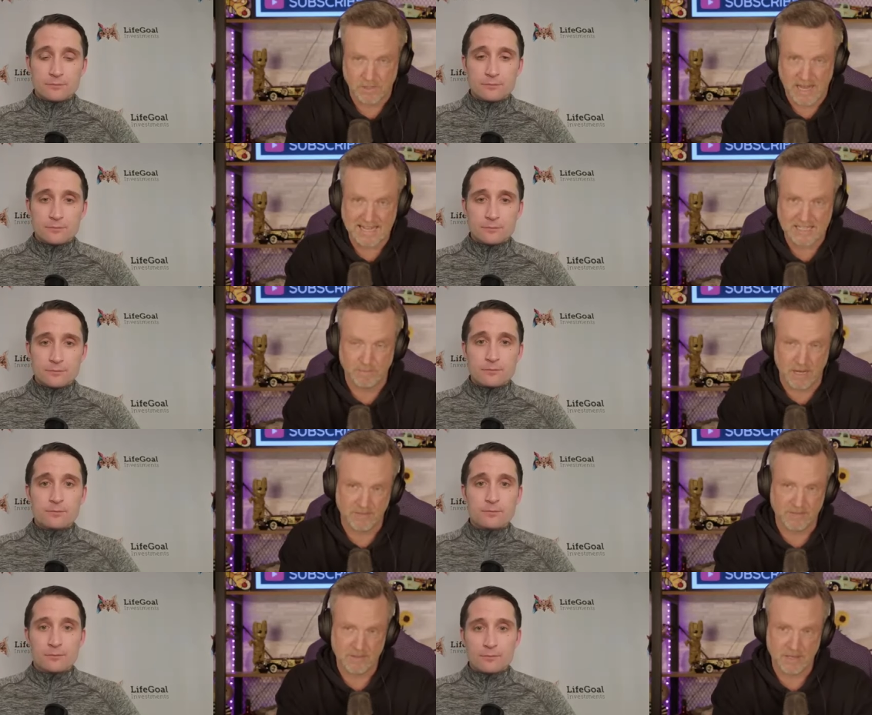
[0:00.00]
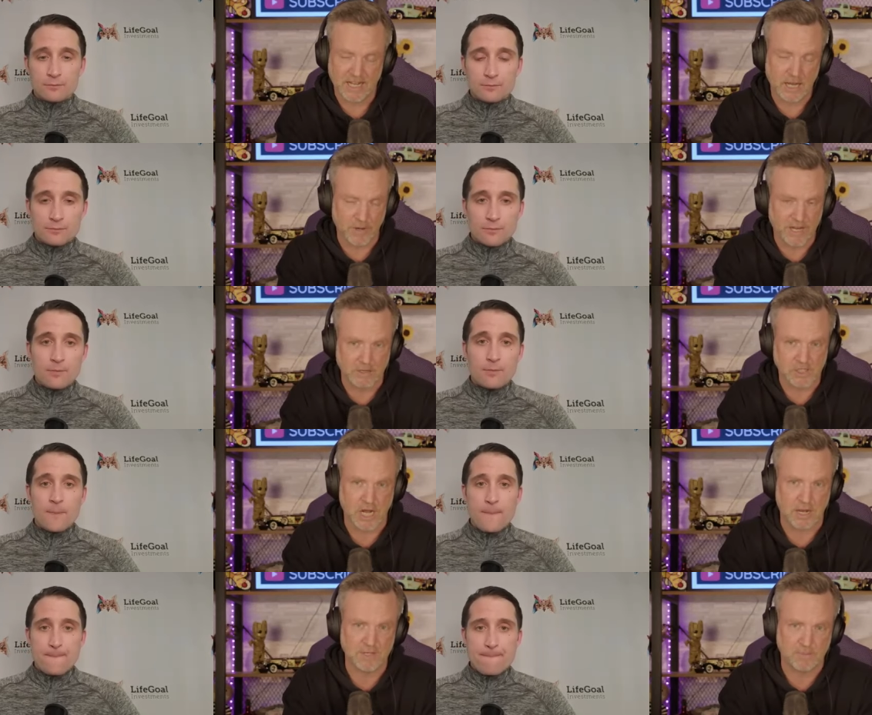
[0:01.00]
Speaker 1: So last month, and again, we get our
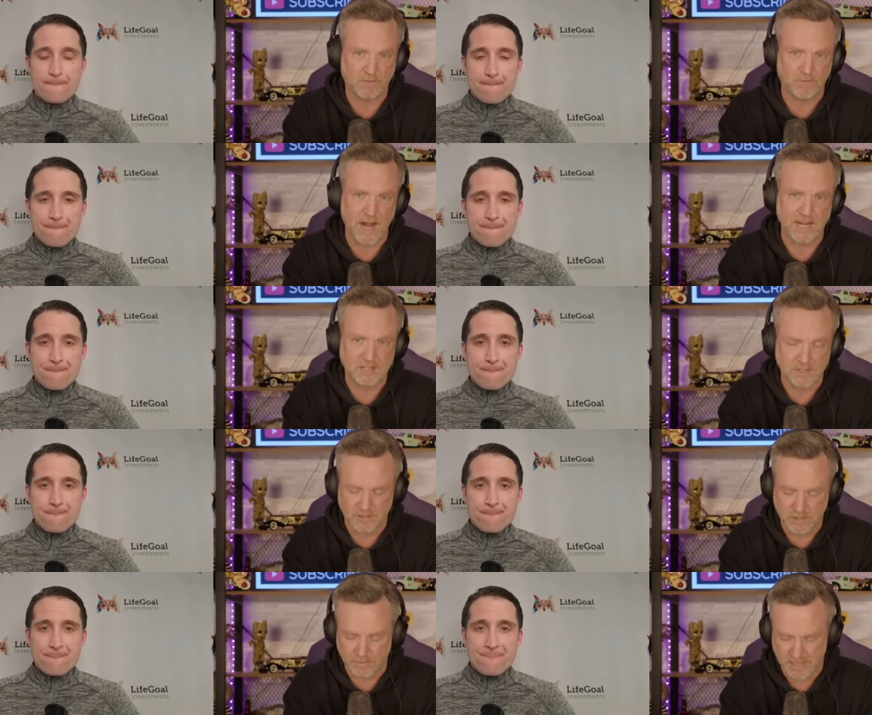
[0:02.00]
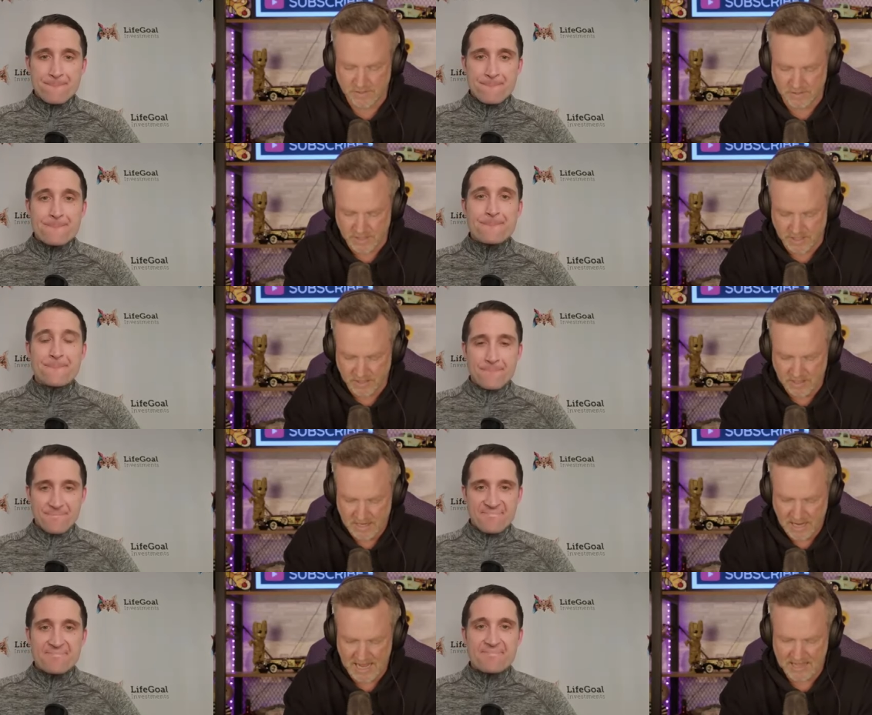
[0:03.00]
jobs number Friday, so this will be interesting.
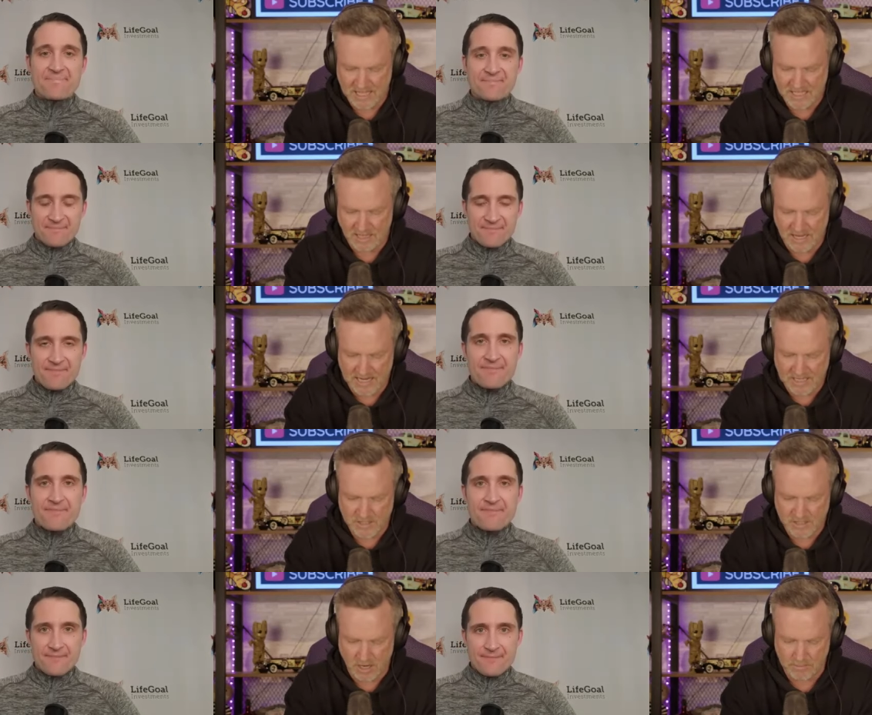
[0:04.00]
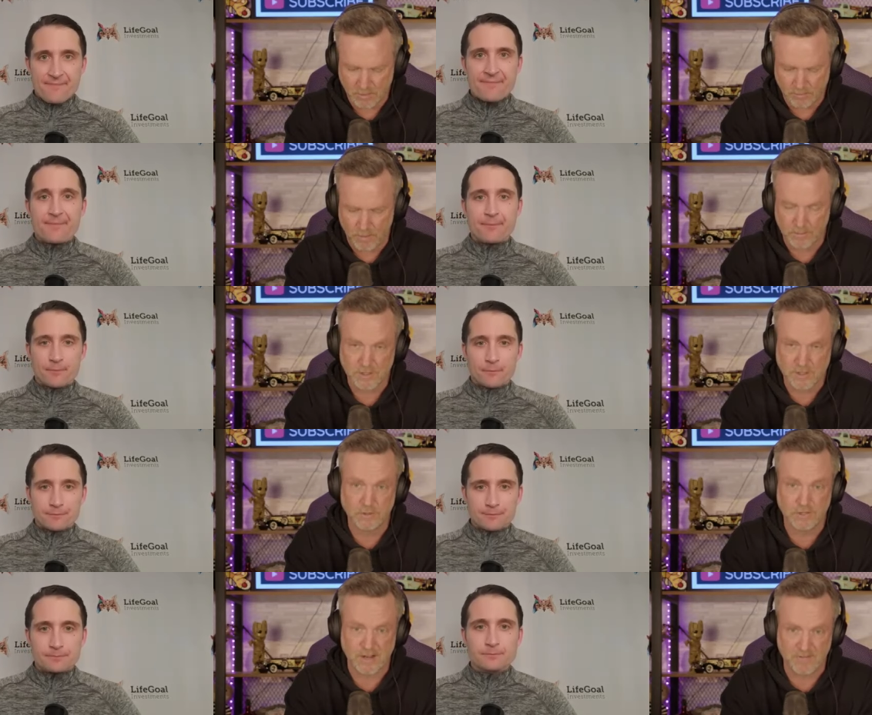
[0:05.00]
I think the last jobs report was
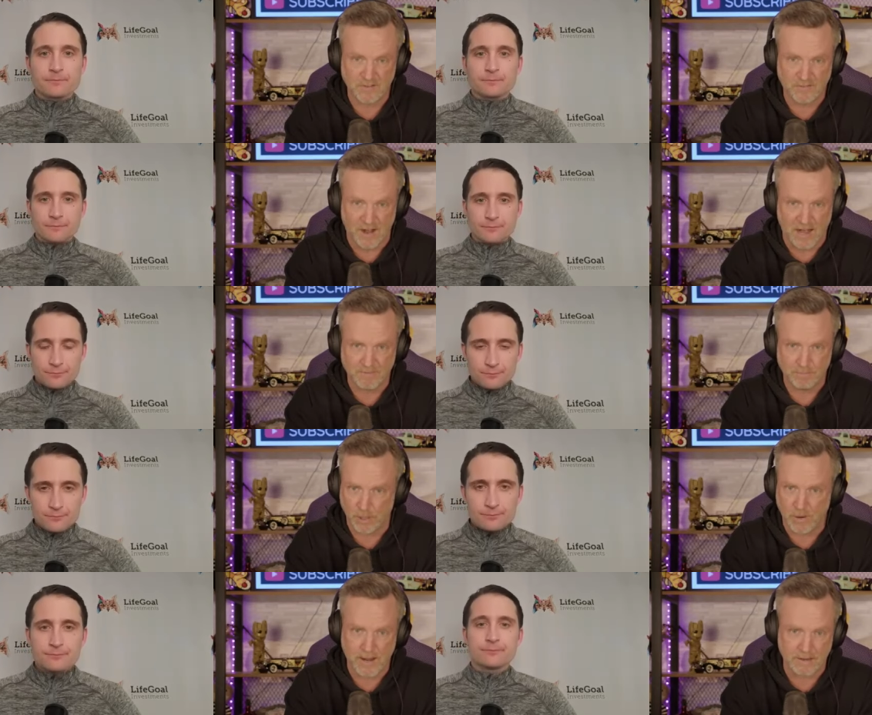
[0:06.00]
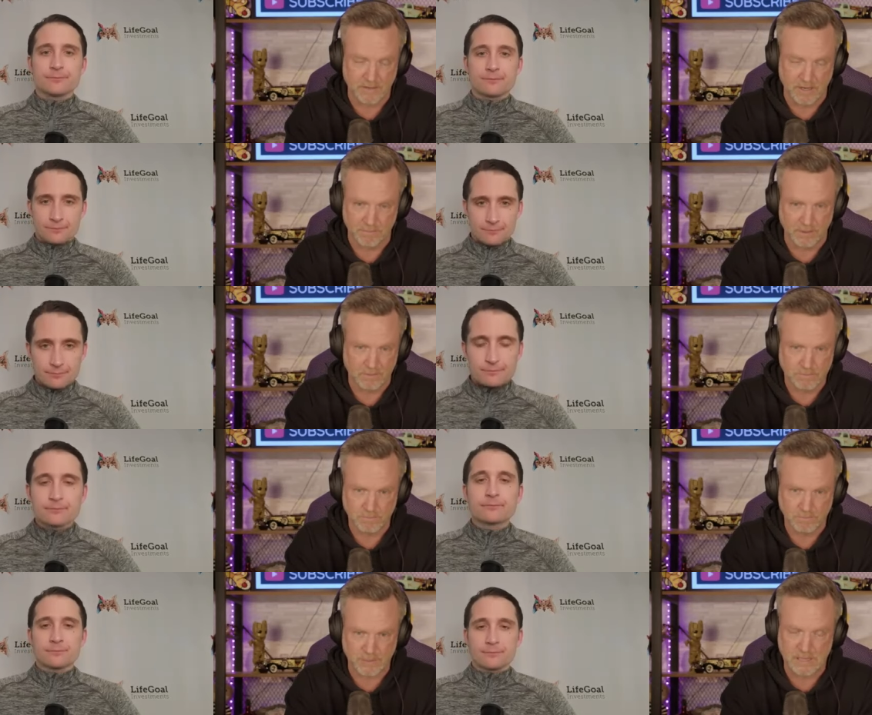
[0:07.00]
275, blowout number,
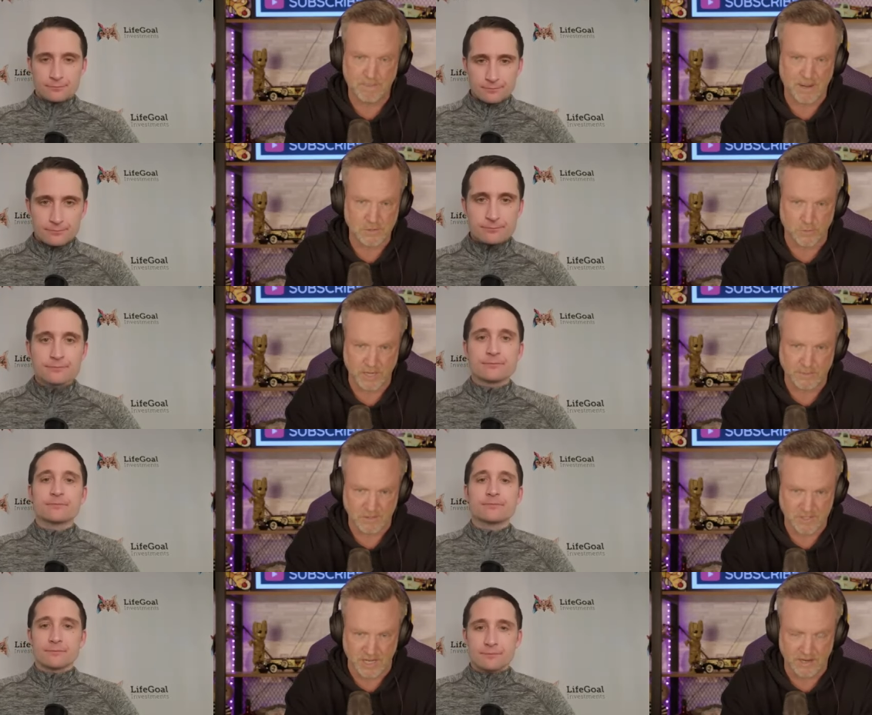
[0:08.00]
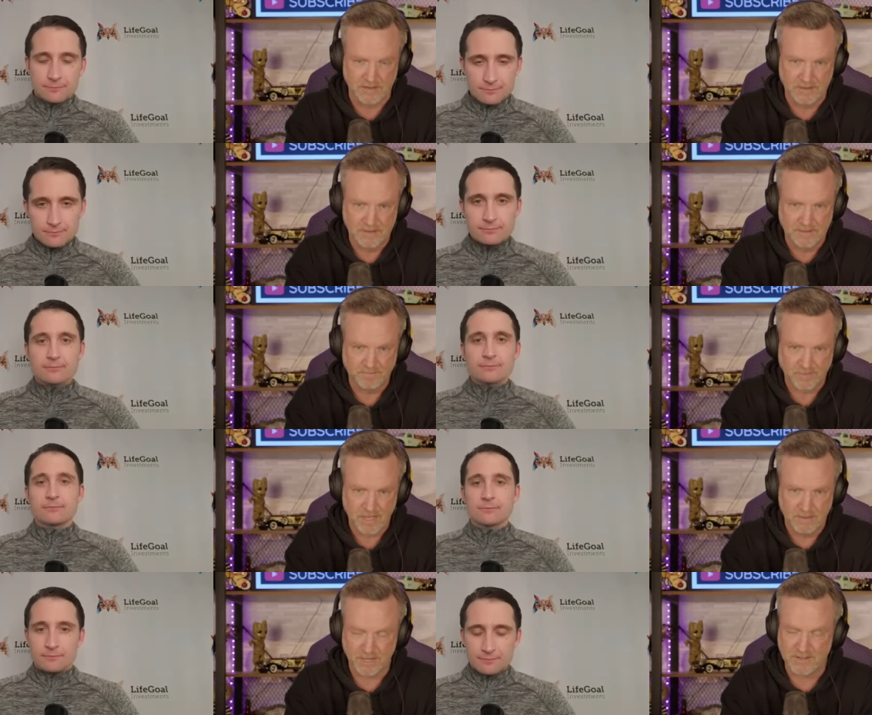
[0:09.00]
beat by 20%.
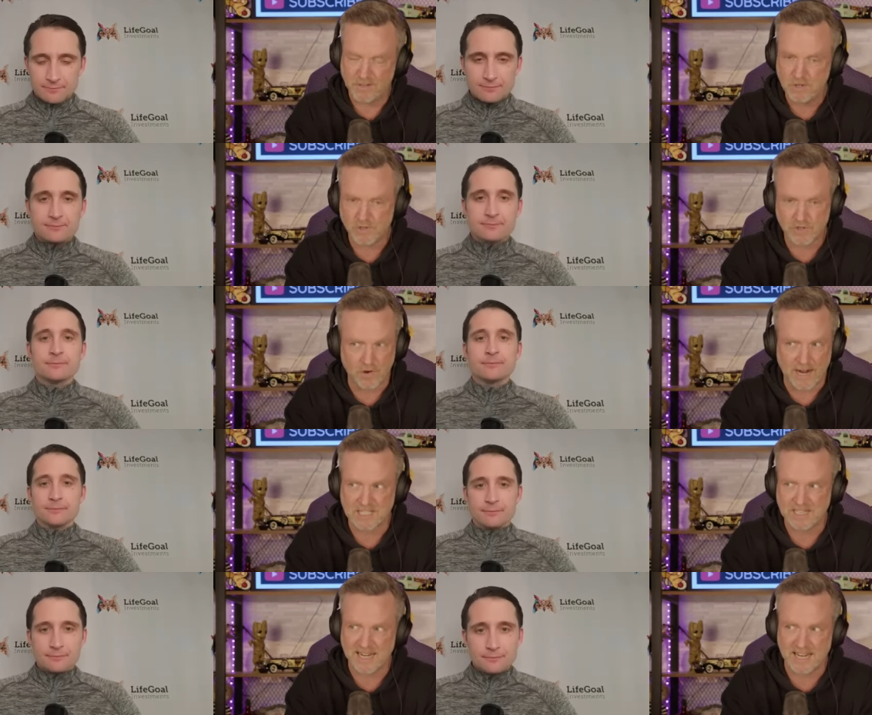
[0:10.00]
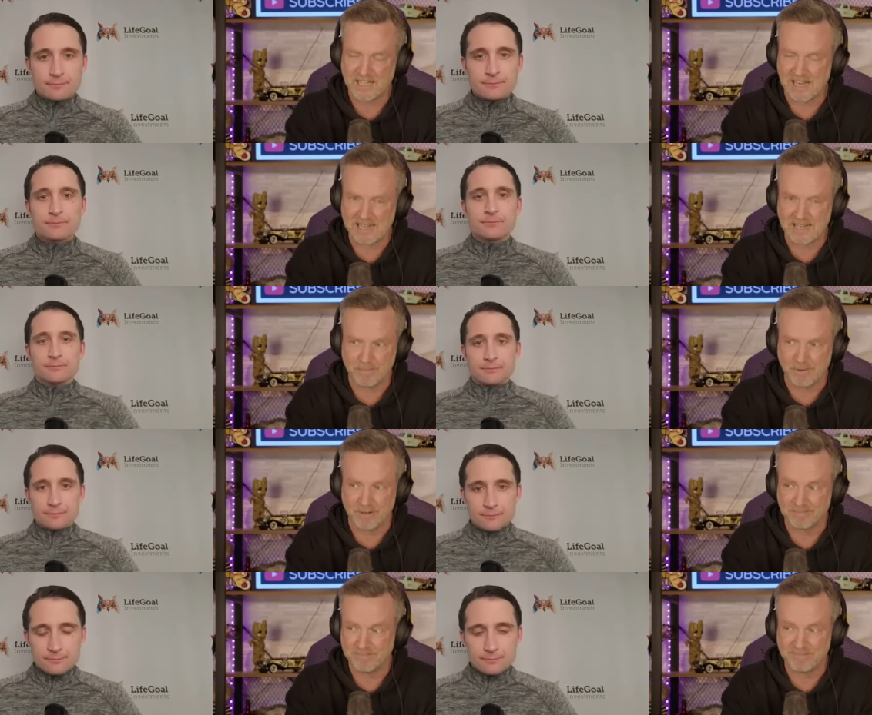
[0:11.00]
But if you scratch that headline
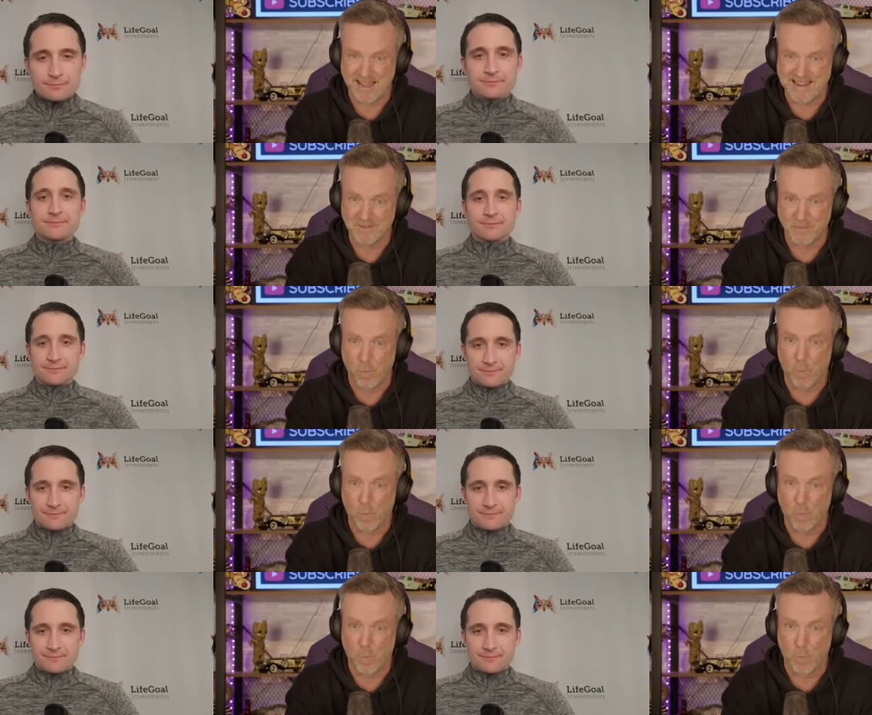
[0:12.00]
number like